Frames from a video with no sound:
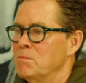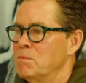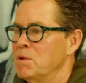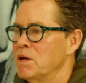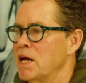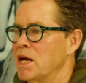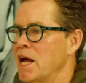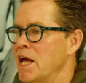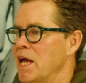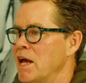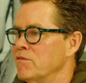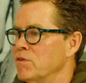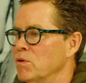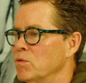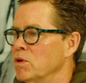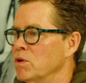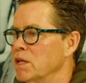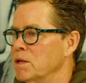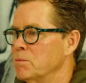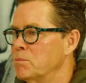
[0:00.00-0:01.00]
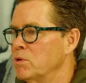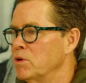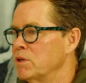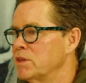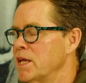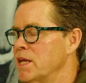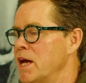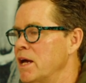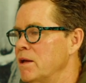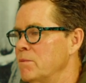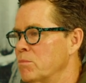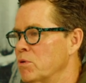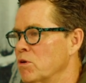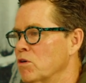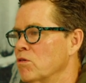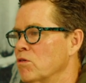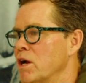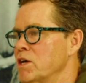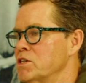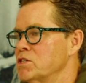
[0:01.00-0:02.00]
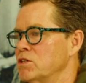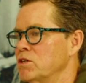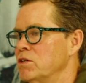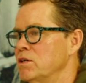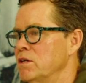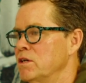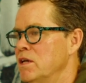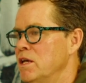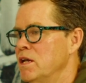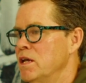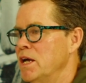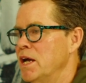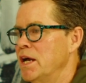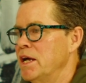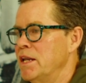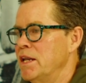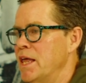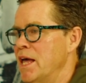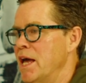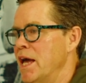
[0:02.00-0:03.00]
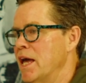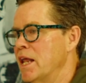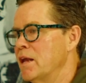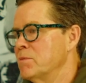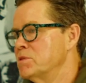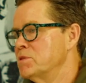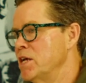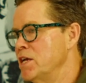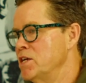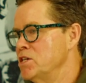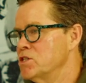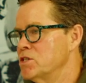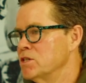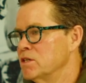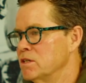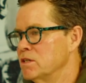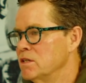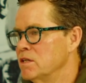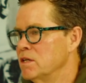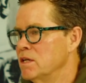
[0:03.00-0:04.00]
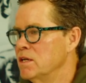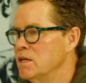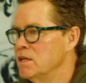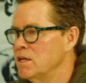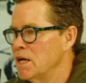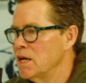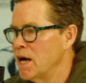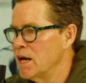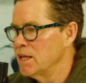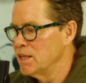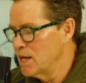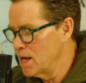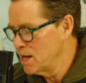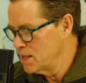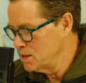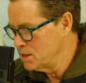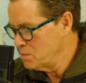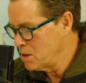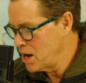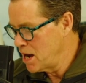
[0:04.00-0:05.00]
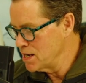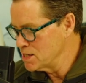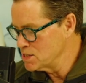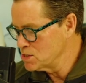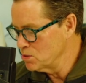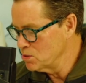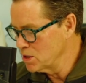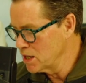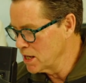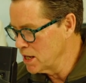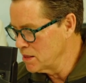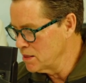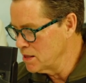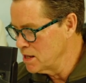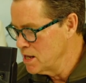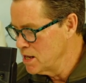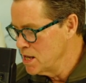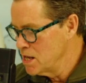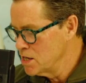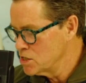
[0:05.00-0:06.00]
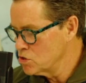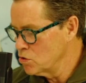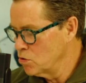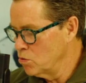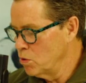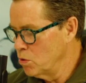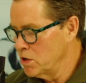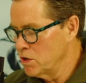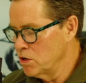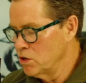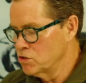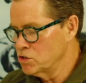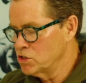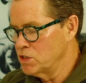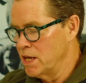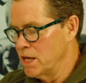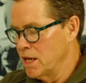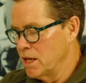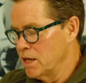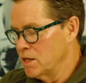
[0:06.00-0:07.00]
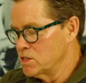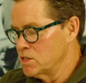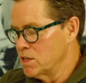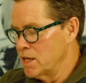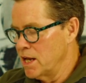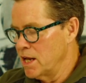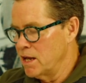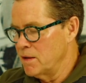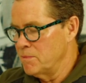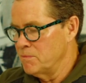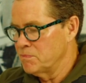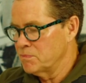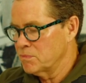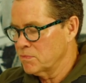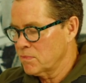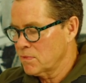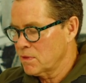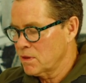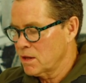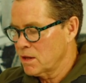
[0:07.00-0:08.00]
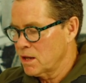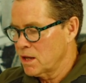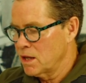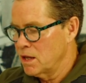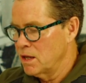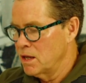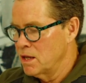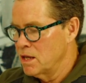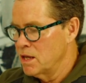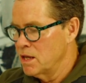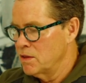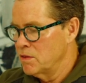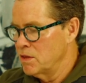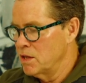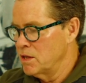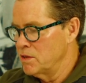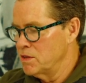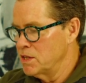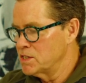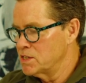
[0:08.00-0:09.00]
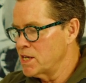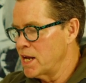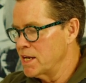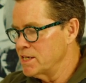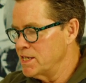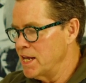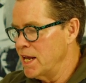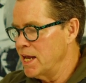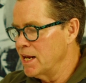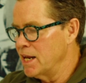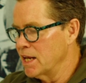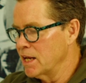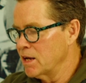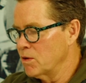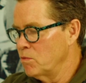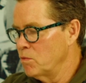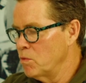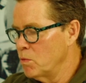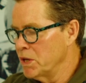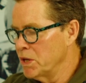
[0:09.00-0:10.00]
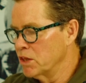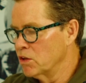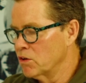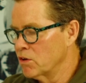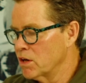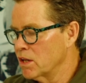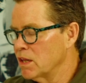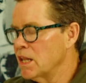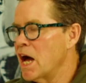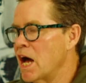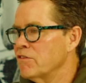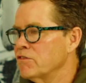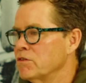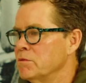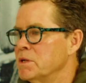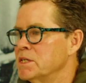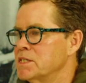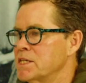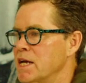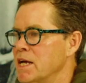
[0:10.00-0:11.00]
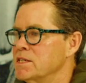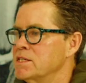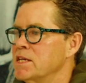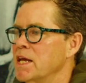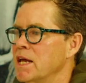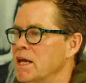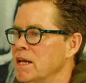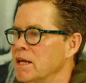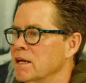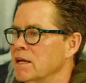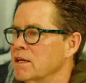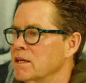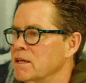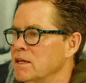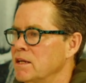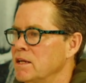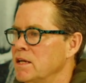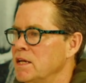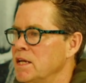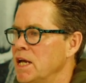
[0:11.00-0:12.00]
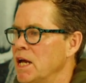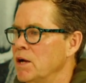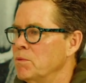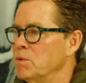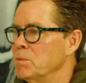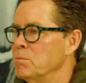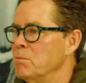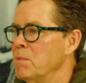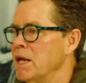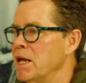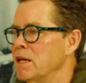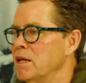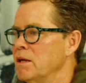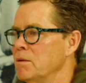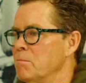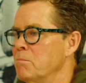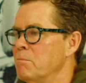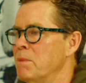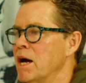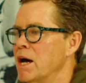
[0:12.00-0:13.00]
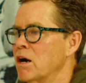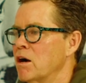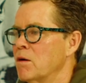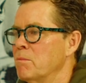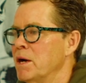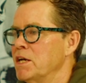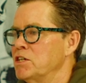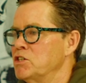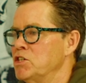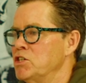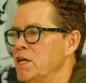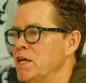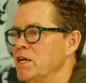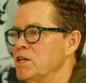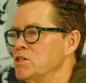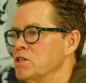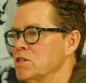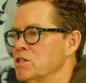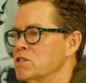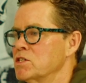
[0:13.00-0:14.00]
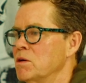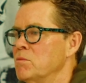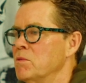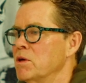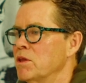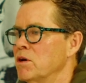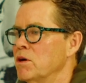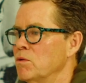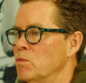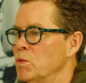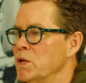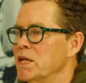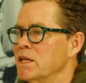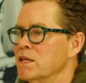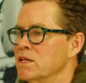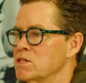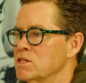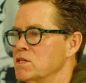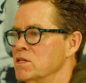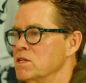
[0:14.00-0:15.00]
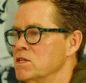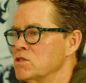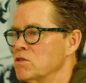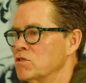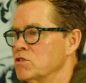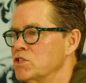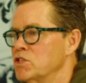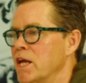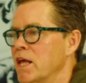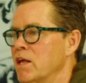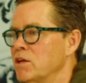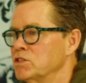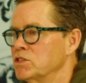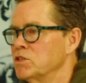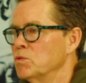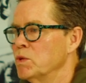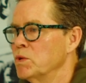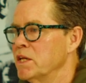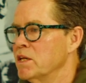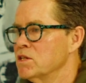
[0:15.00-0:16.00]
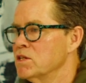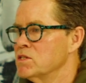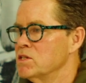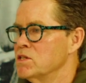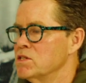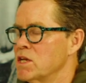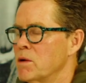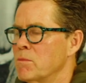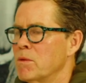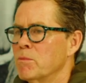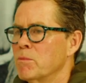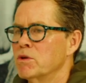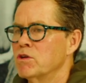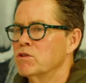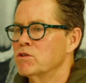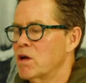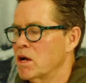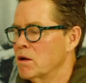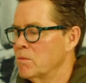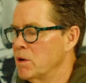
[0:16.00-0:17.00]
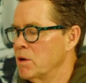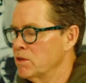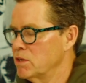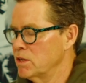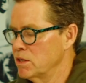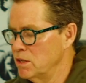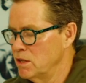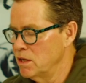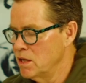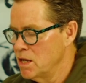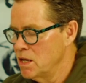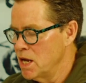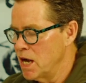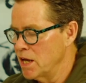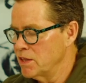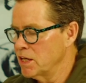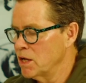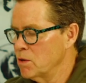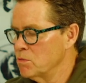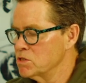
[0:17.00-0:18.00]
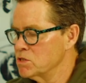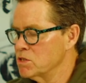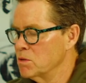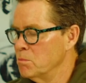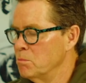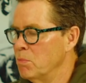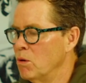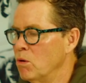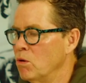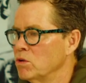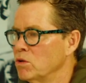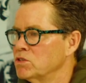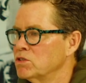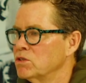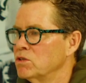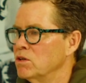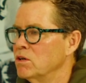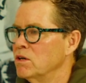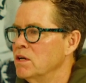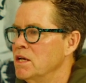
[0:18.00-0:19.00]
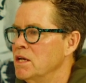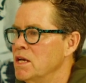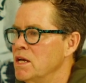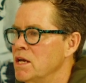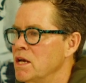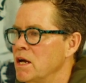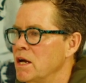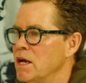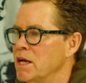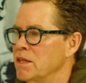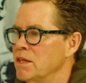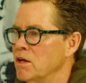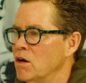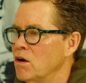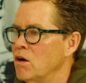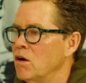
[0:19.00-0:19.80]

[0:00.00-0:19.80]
But I haven't really put that progression and adaptation on, on the body. So again, so what you're saying is that the the Titanic, we learned a lot from the Titanic and we made it better by changing some of the weaknesses or challenge the weaknesses. I remember you talking about the I think it was the bolts or yeah in the